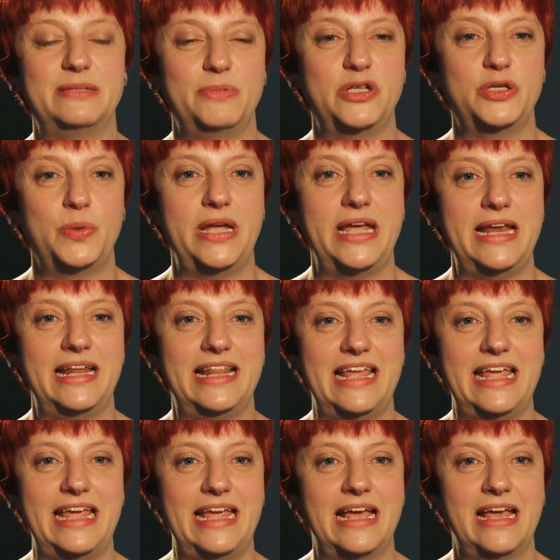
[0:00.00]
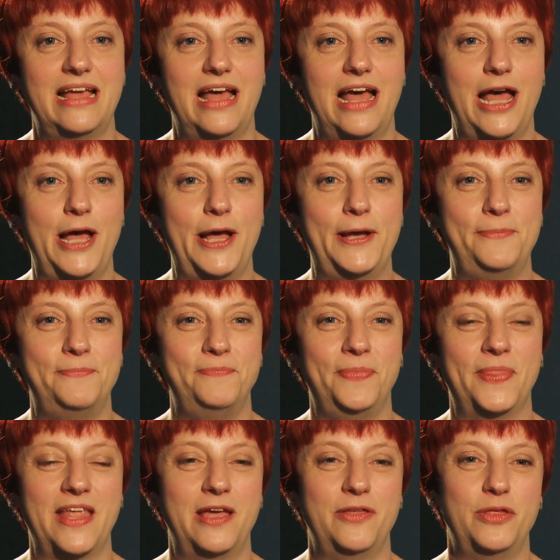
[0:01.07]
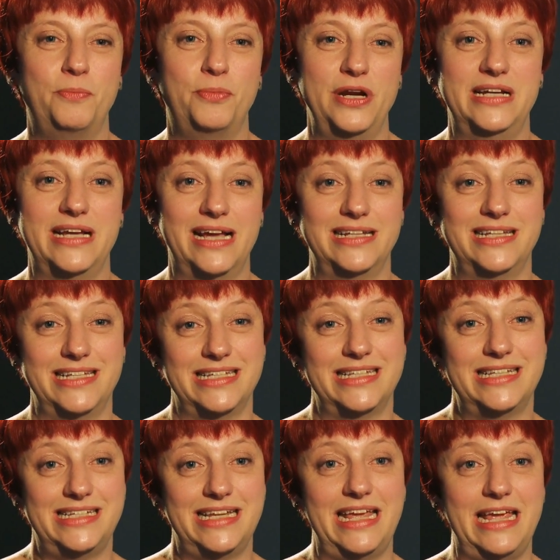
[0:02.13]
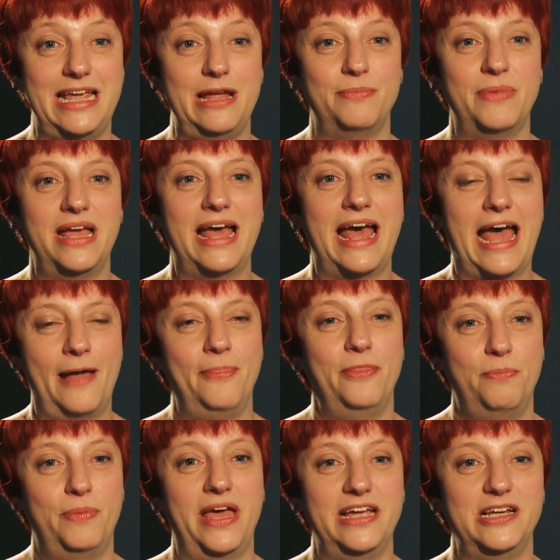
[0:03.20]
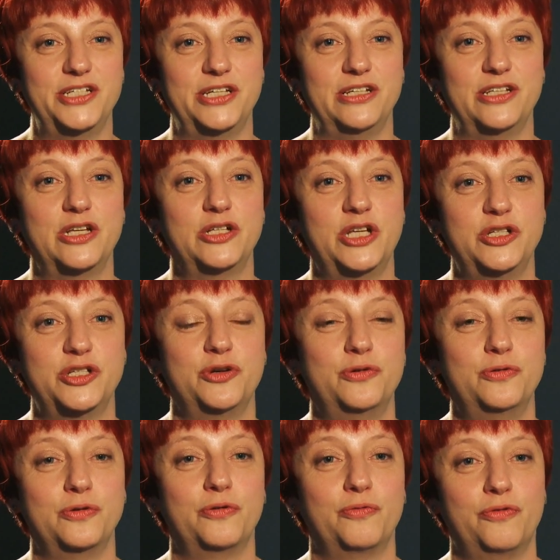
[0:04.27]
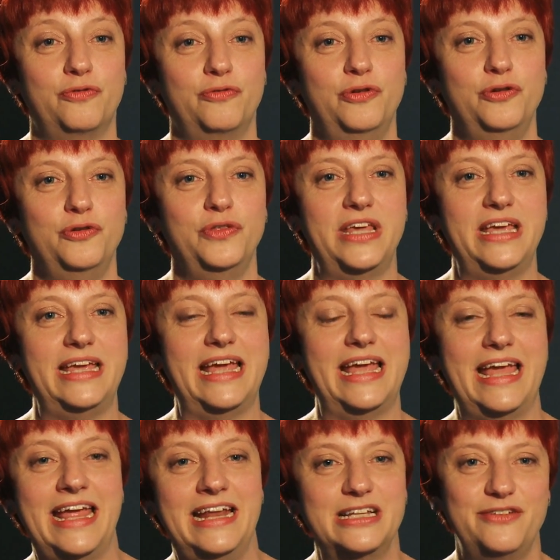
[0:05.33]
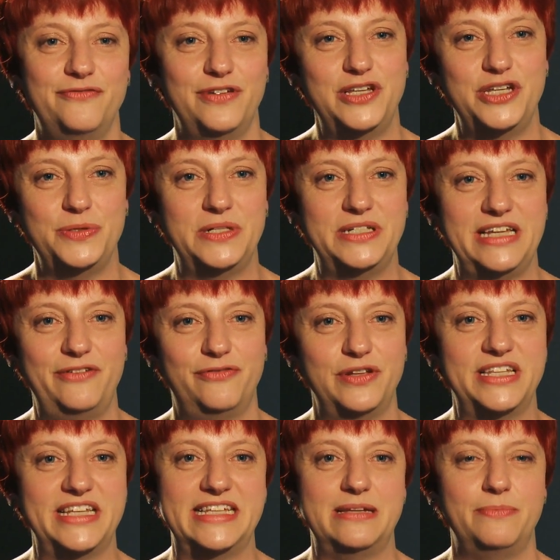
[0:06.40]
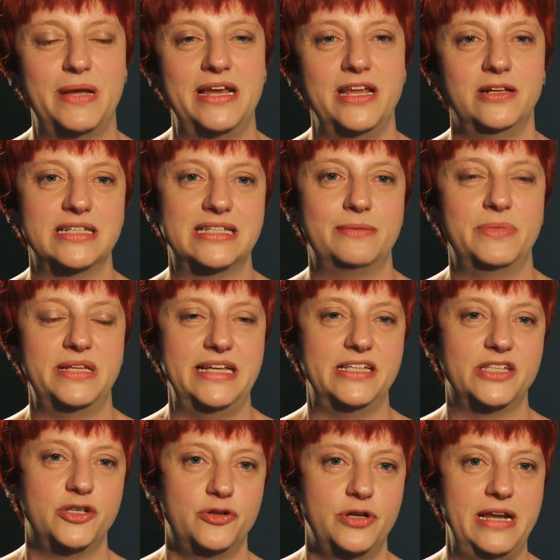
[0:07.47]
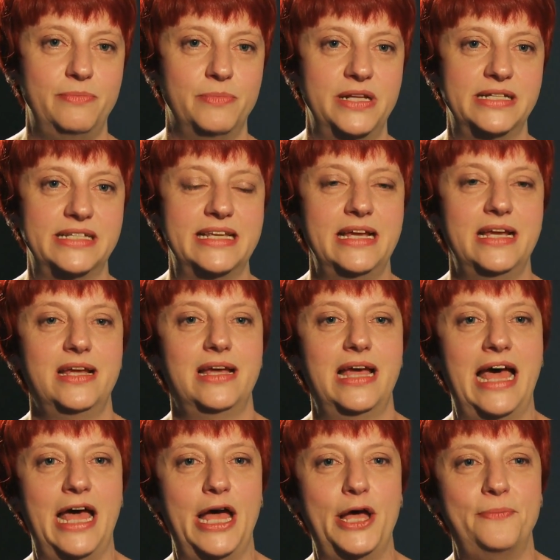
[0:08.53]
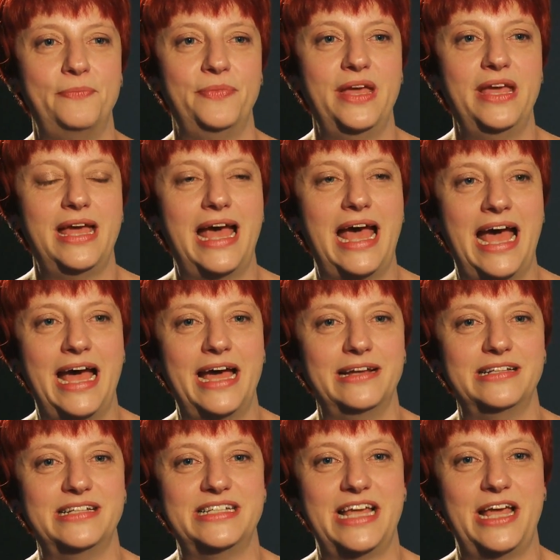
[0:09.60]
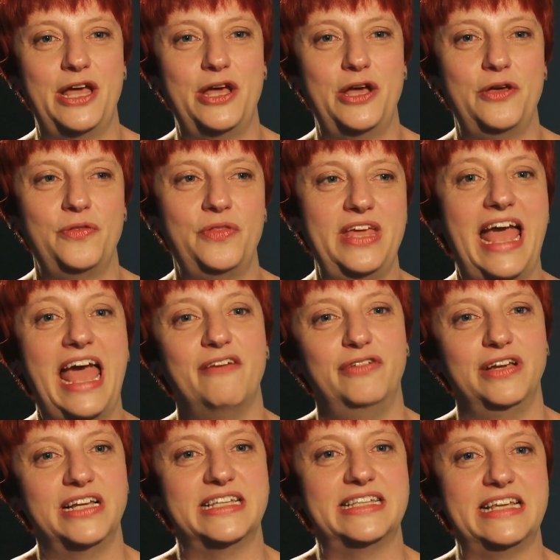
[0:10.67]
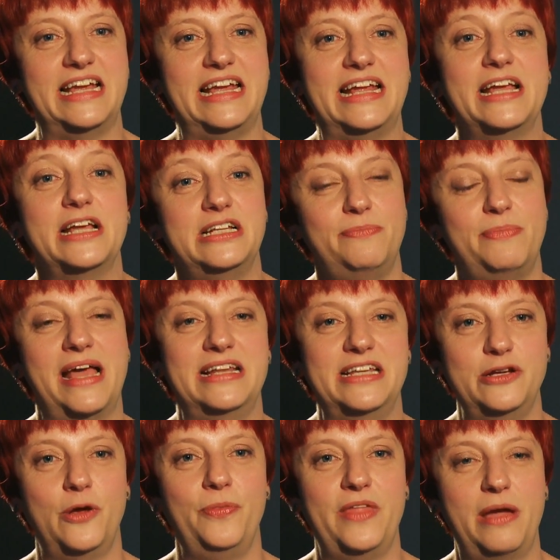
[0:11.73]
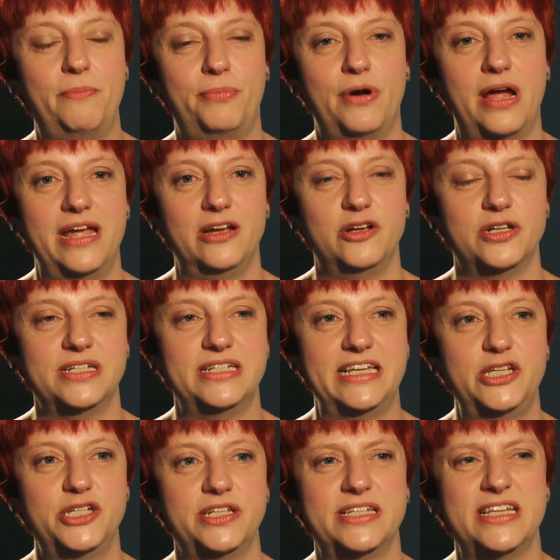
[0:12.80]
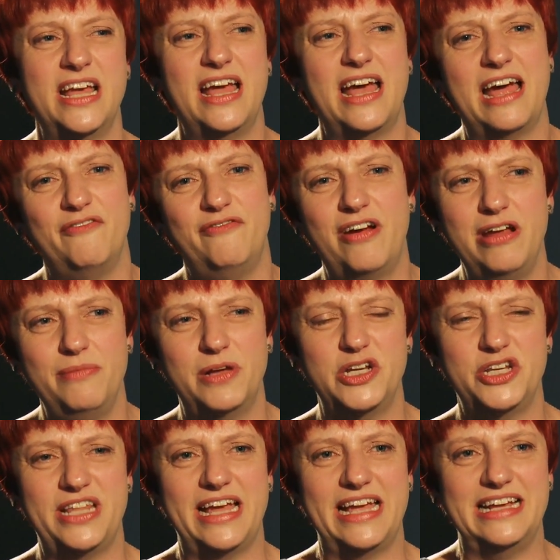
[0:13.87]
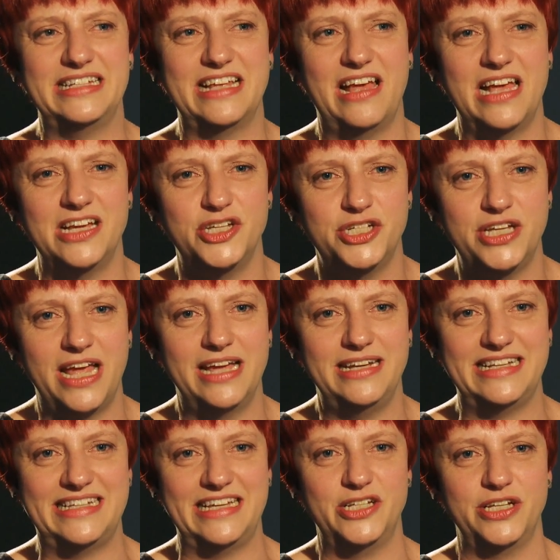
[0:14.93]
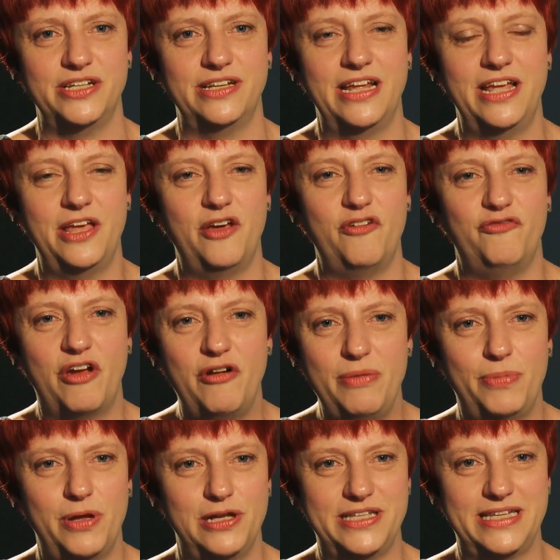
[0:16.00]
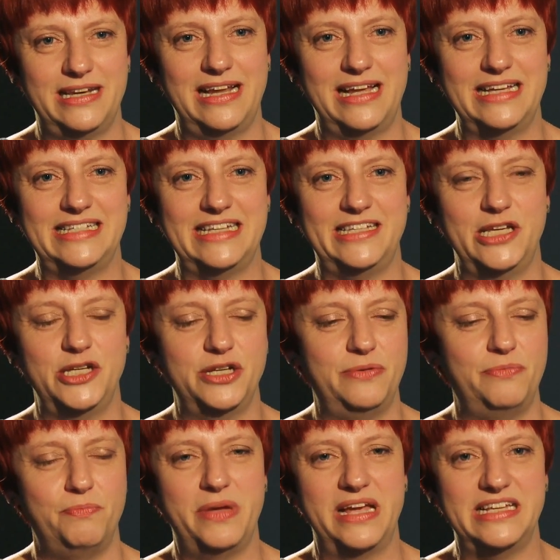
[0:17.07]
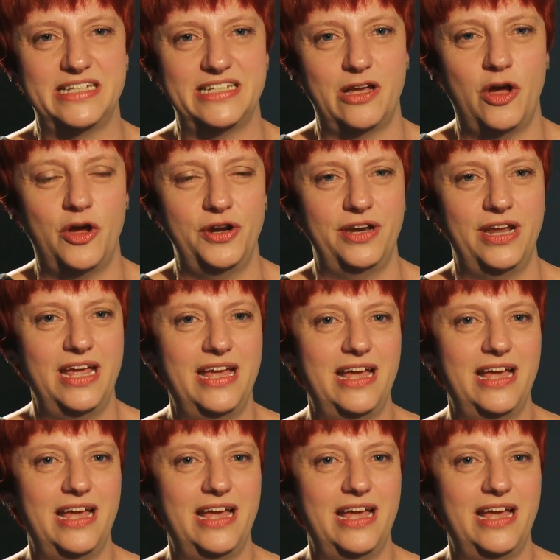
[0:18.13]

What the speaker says: between the pre-dialysis team and the patient to talk through the individual differences depending on somebody's treatment and the efficacy depending on their prior conditions. And very much that is a shared decision, very personalised decision based on